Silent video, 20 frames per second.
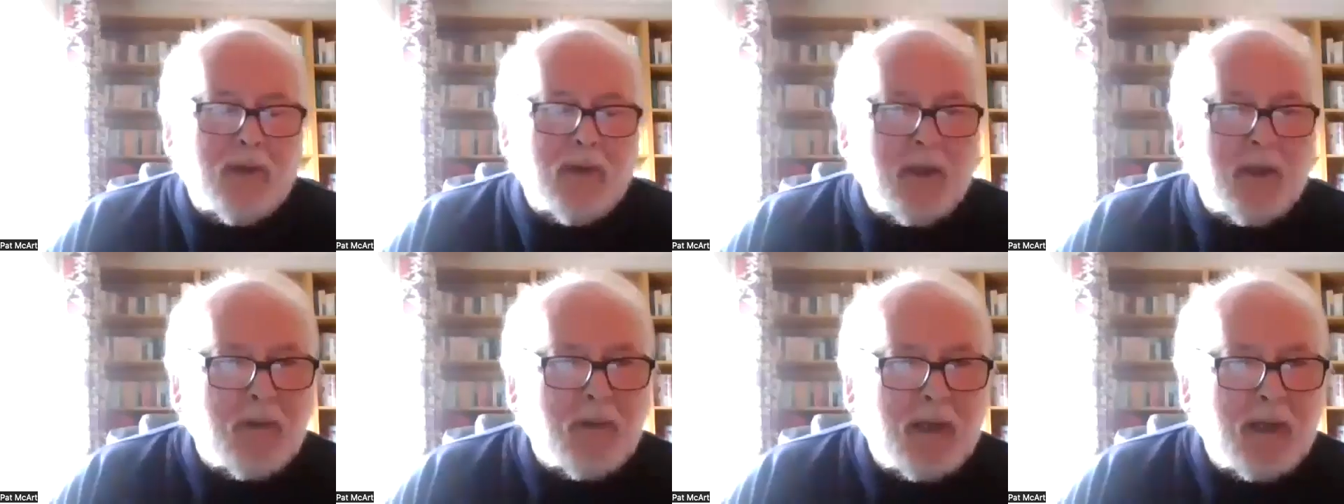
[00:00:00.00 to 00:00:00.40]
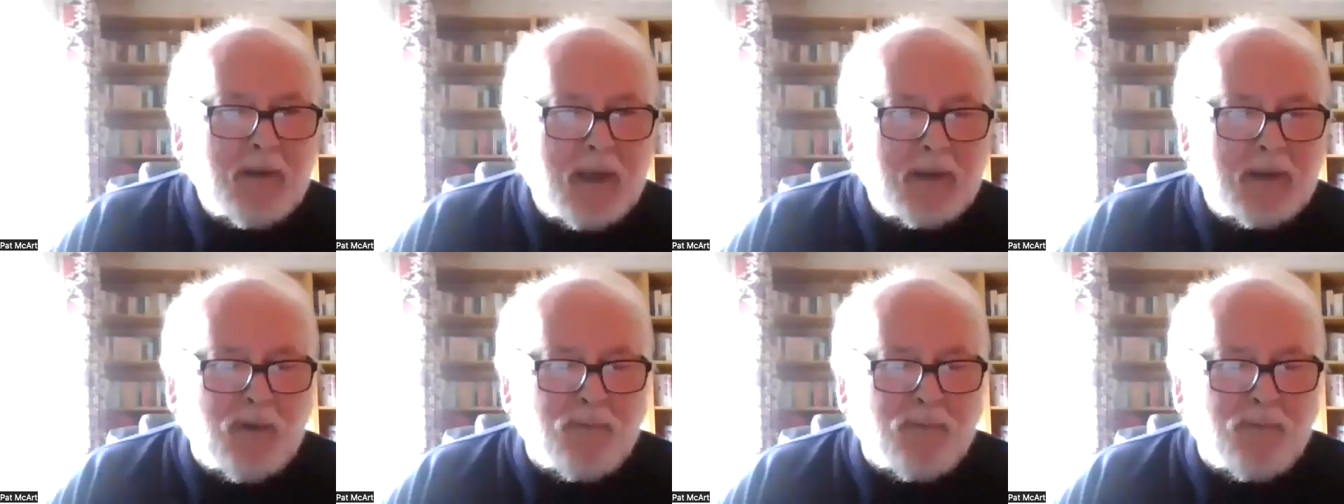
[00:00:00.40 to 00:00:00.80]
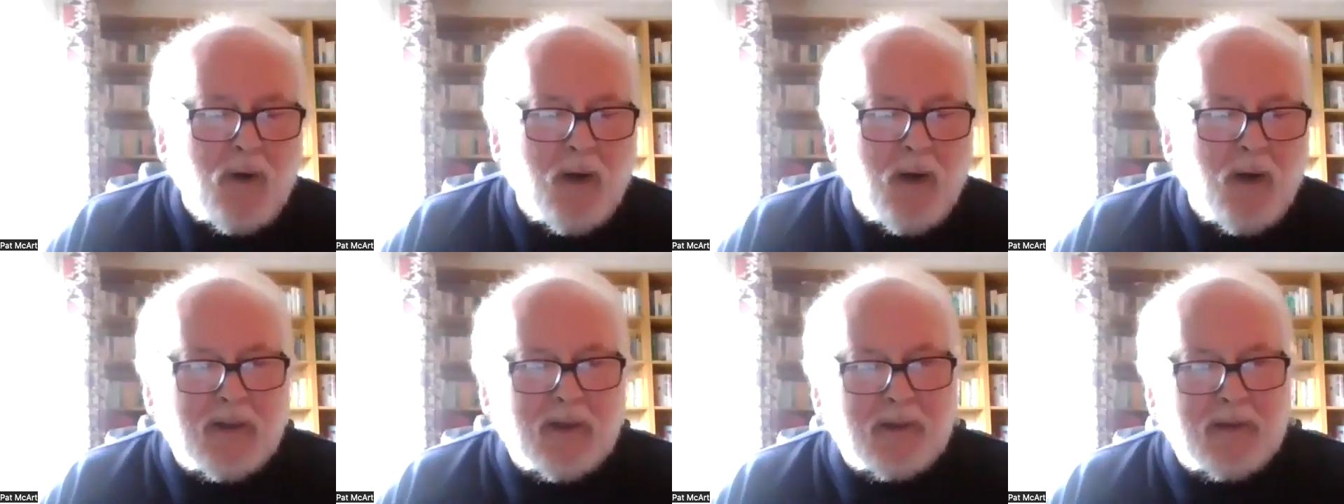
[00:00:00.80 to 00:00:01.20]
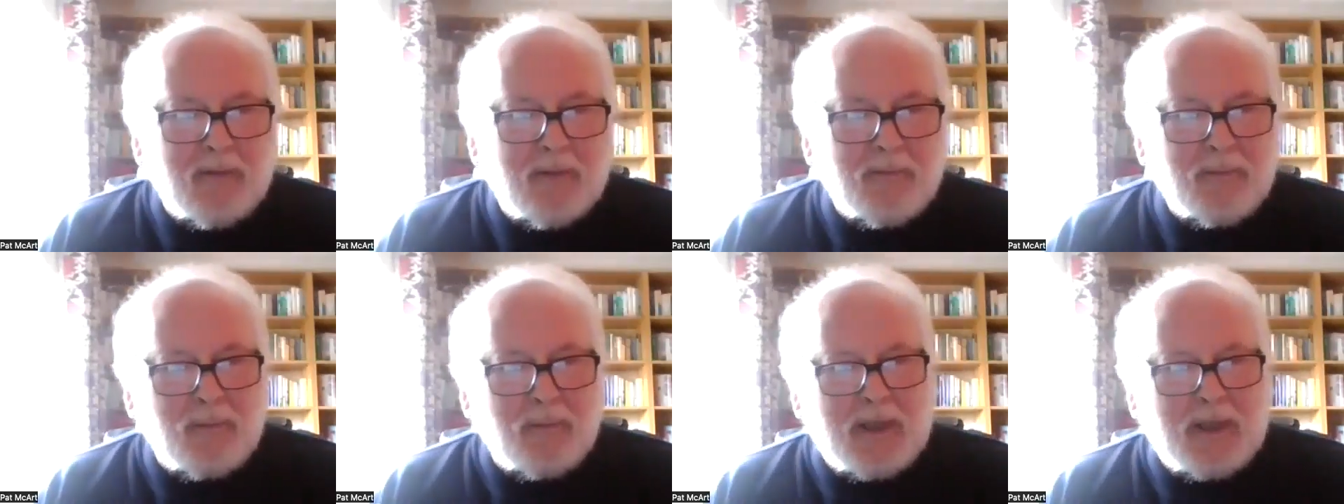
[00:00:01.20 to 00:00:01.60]
right, they're
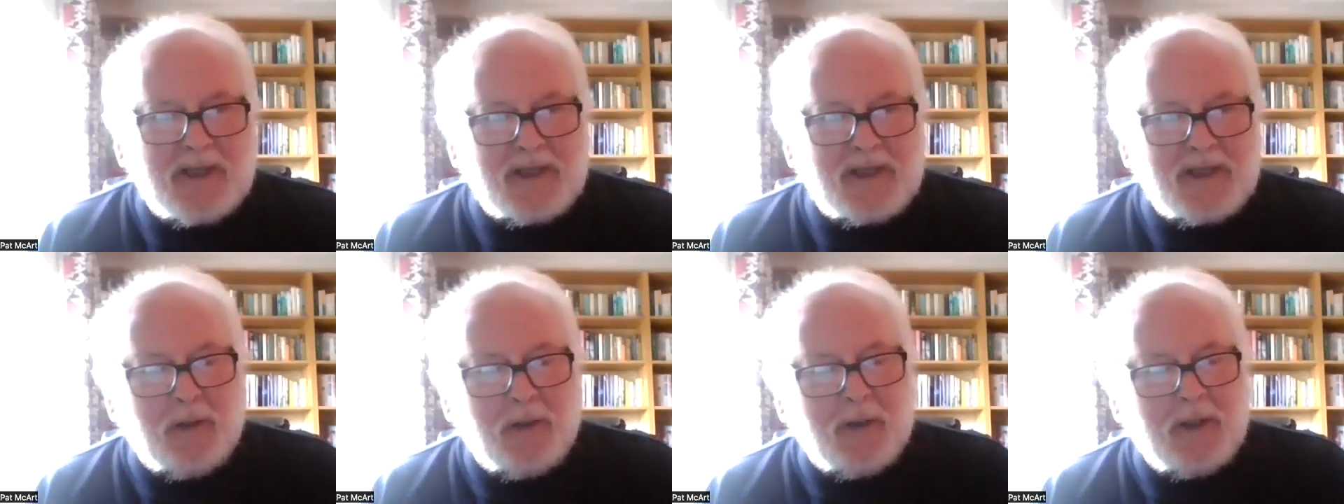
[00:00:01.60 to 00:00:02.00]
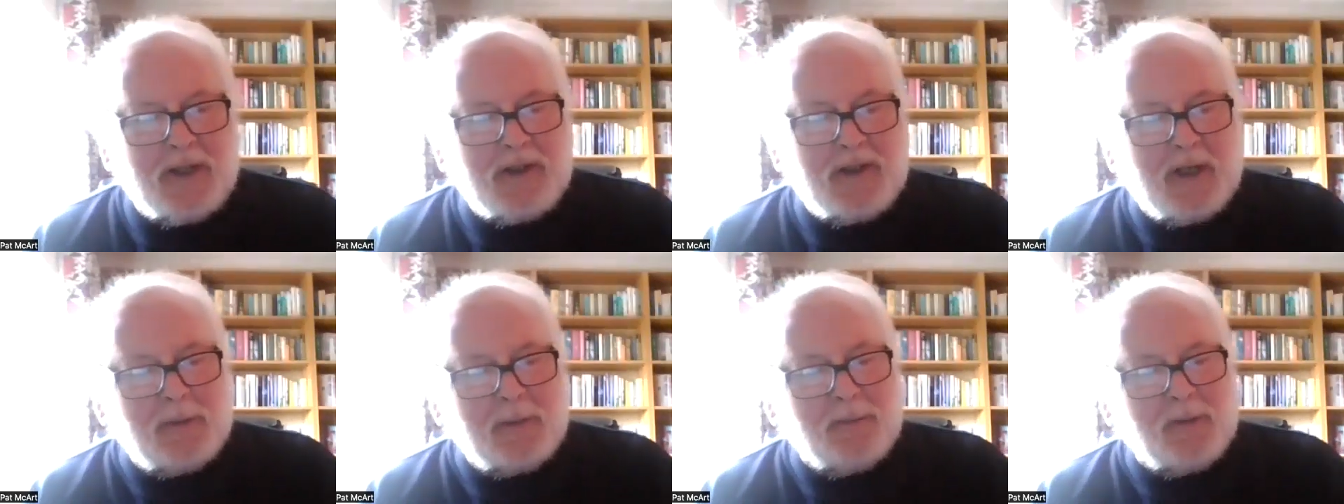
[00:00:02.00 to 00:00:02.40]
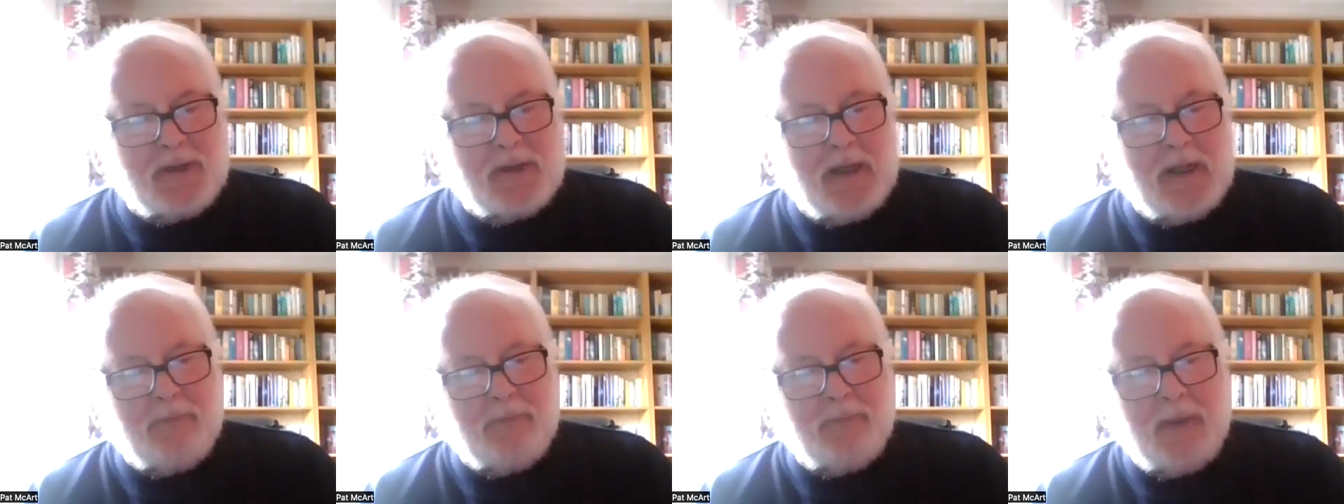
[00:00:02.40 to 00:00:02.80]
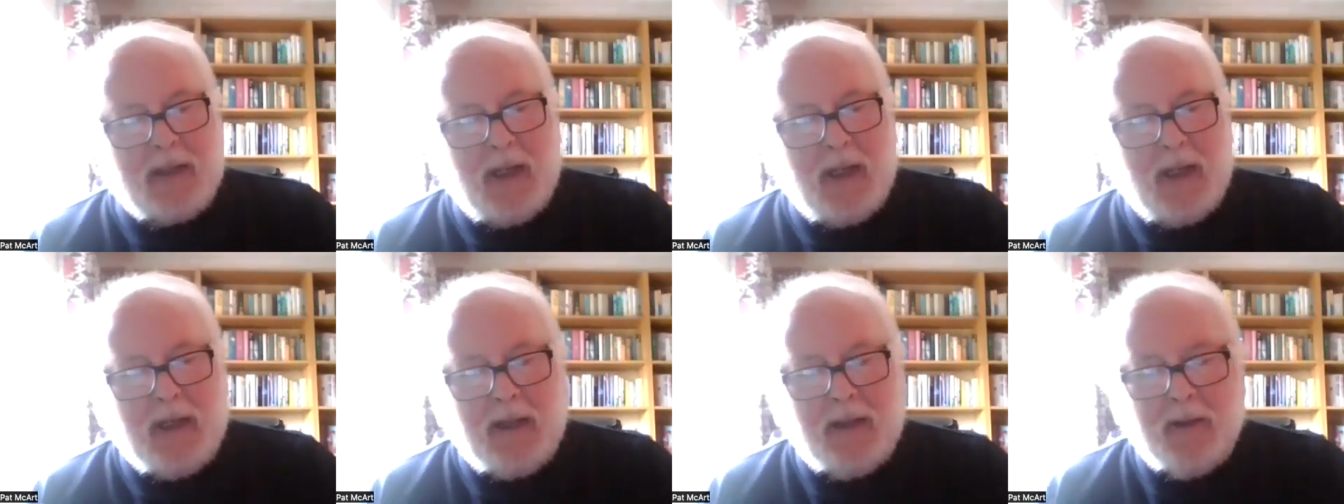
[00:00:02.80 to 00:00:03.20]
36%
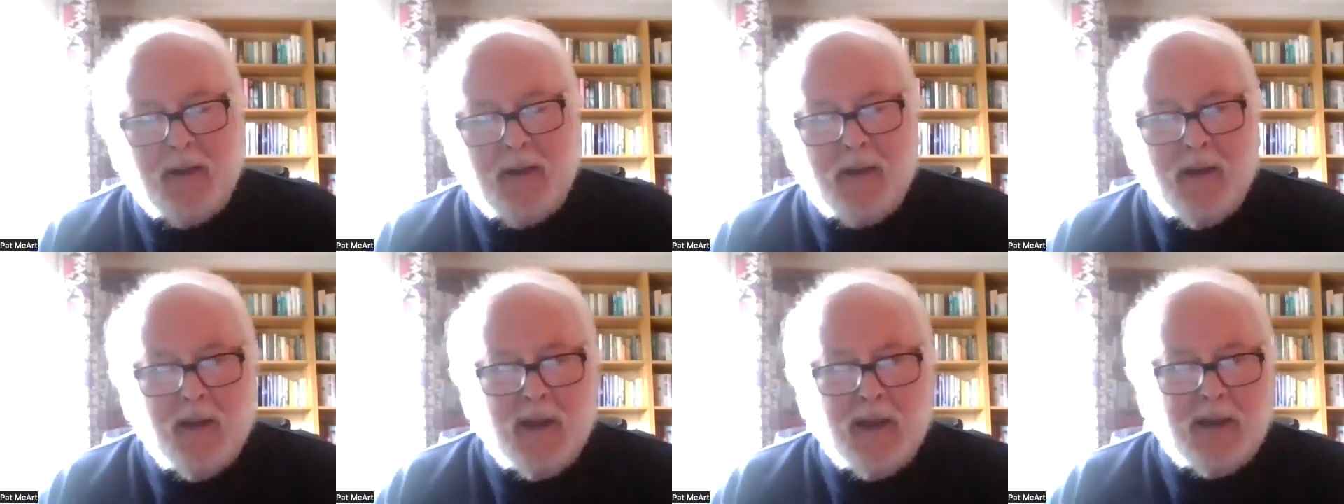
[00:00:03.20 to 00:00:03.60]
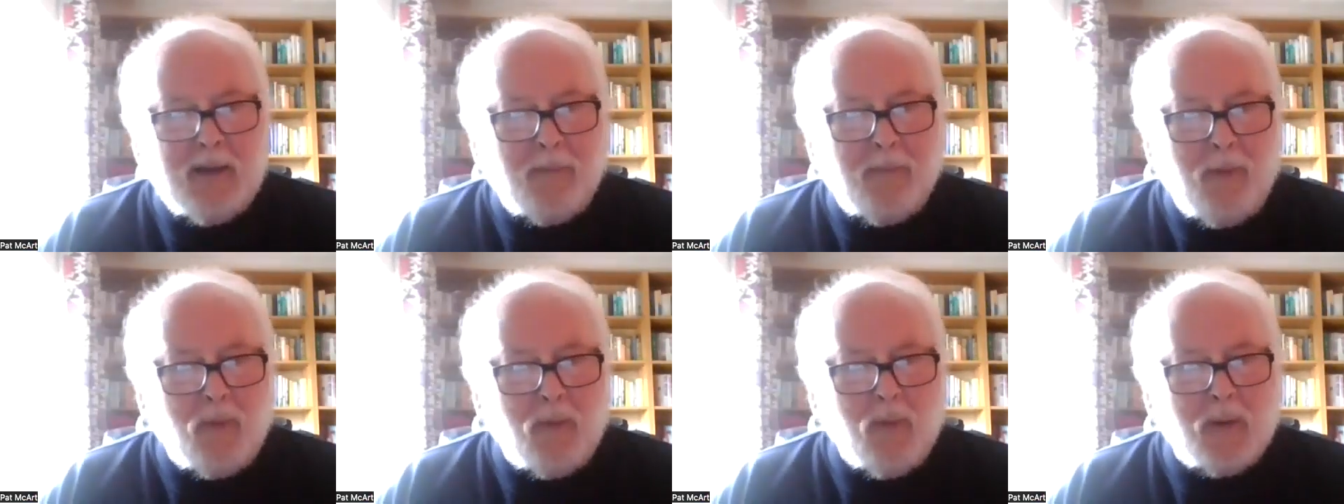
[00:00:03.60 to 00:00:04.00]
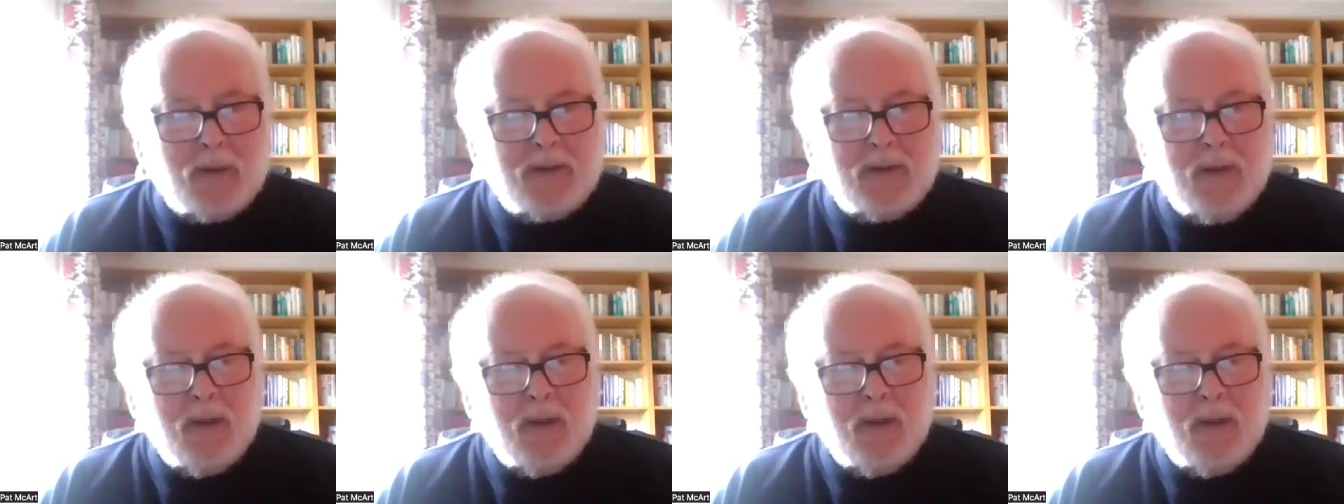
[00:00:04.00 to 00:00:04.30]
behind in the polls.